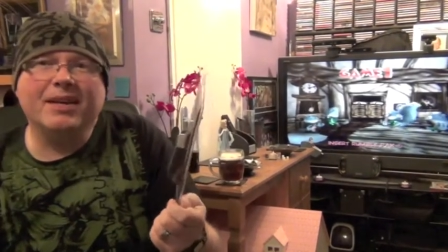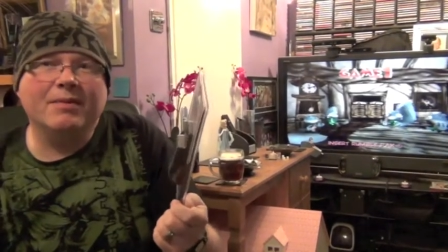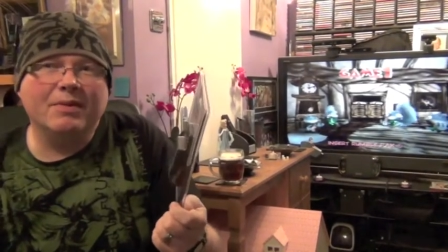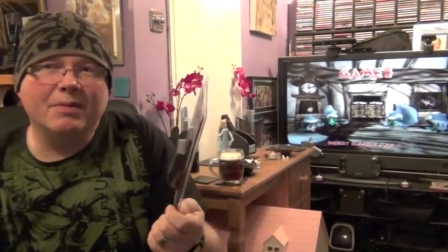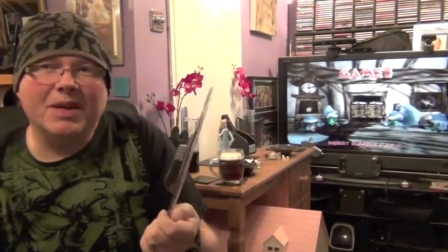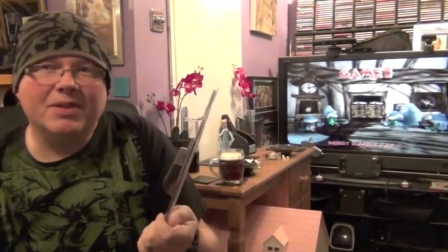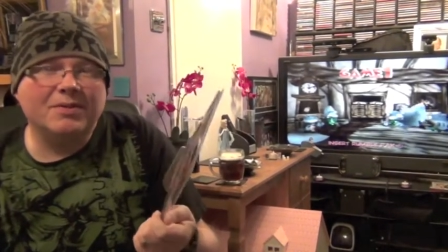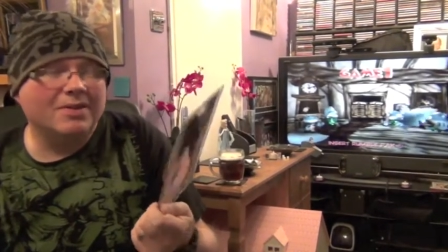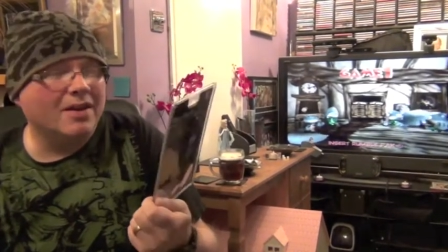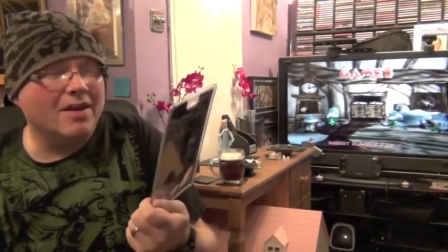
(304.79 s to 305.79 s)
I
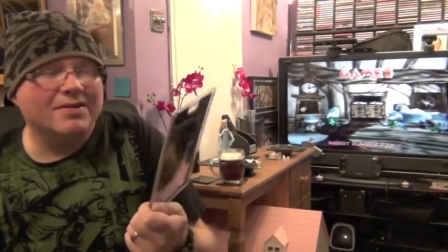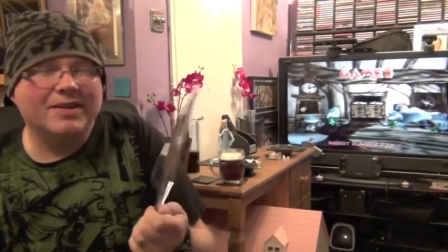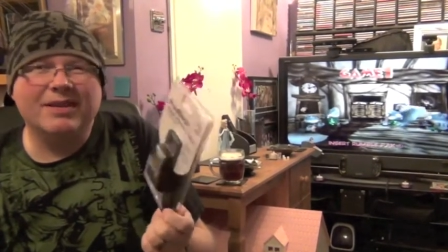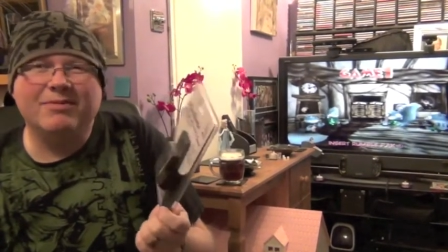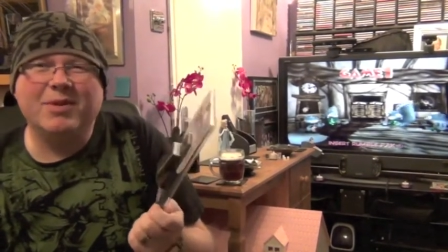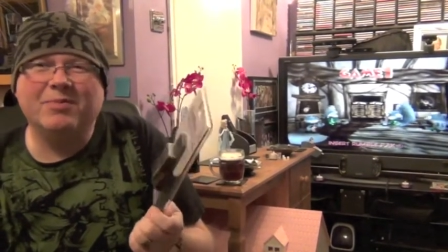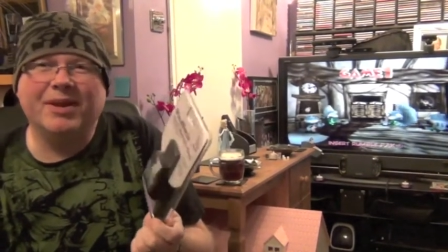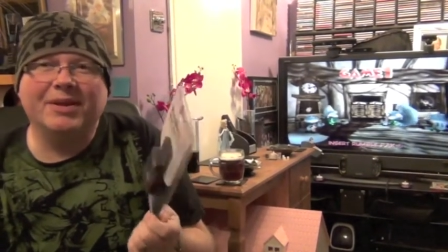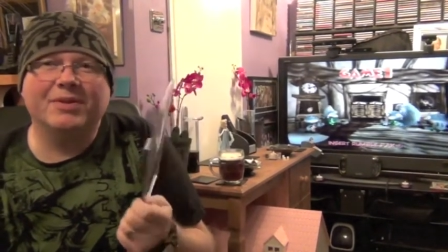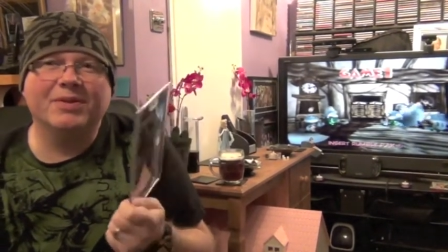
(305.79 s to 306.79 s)
imagine, because I can't see any real
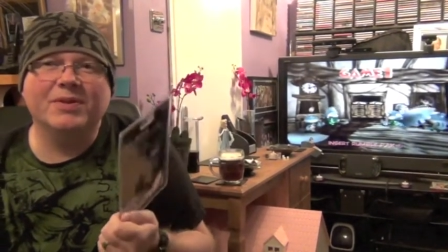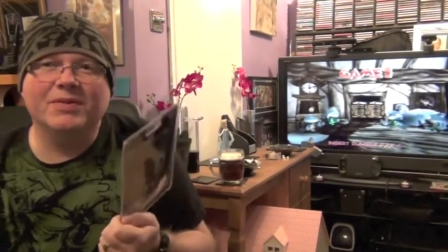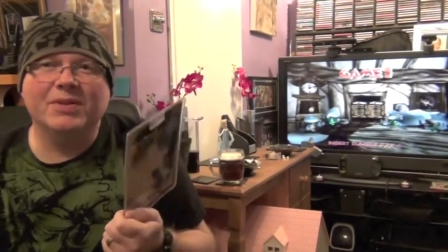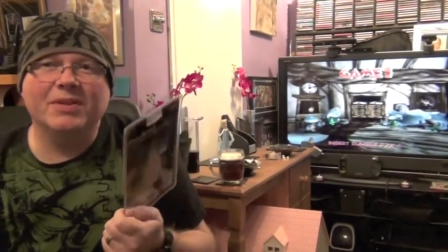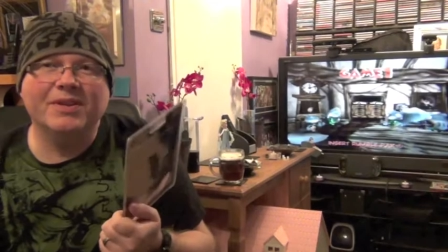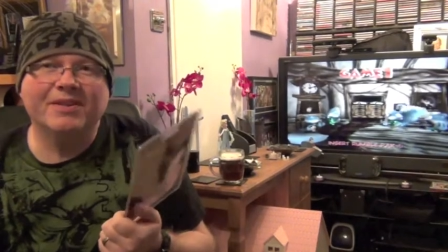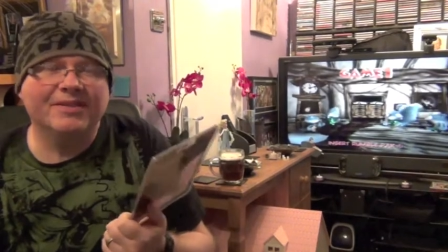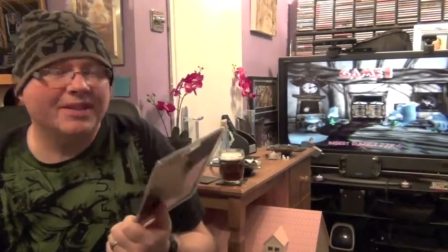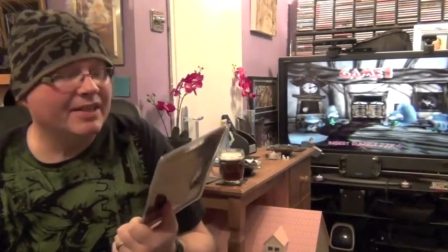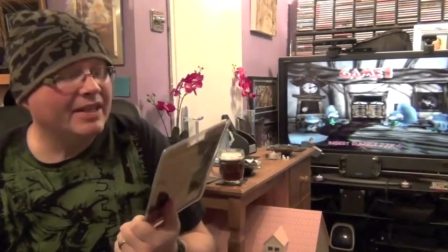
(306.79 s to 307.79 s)
practical use for doing that
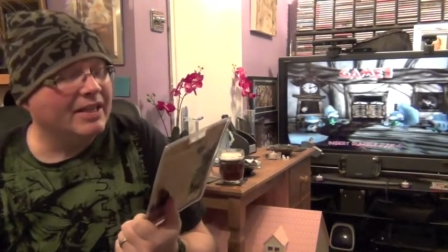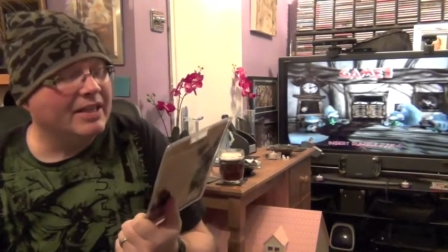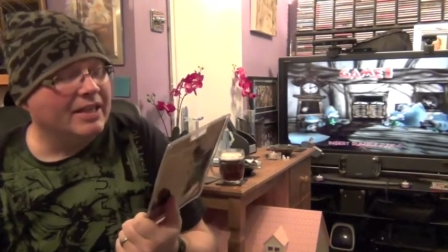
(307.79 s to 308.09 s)
really.